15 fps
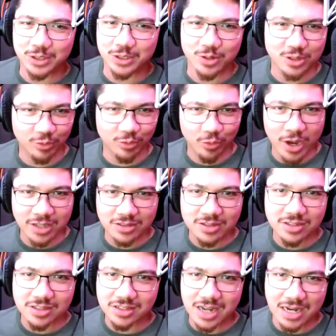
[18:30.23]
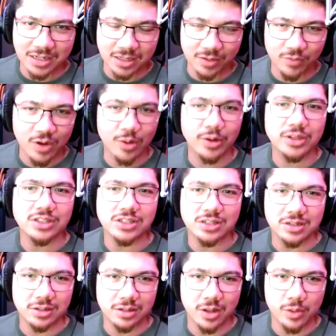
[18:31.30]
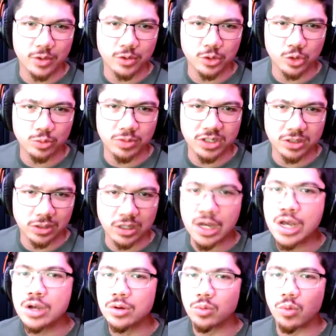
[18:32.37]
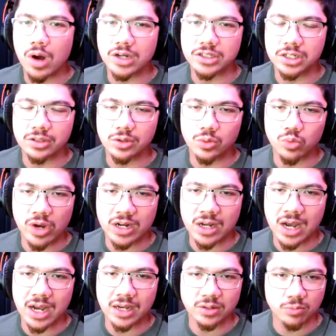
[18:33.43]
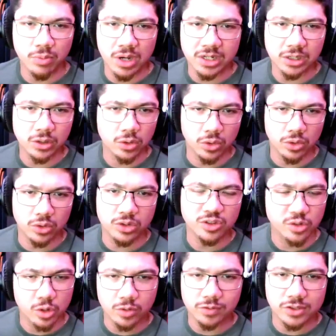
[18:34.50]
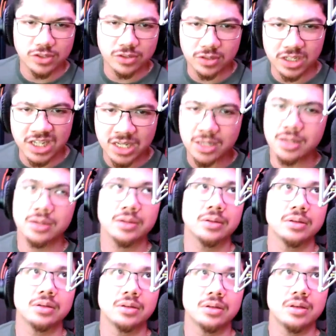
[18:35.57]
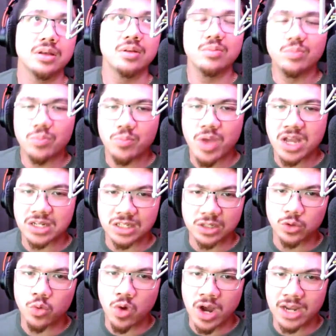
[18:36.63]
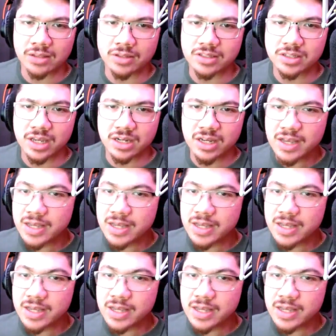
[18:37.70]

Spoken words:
his friends standing very still on the Noob Hill, watching the red-eyed bunny herd nervously. Benny quietly said,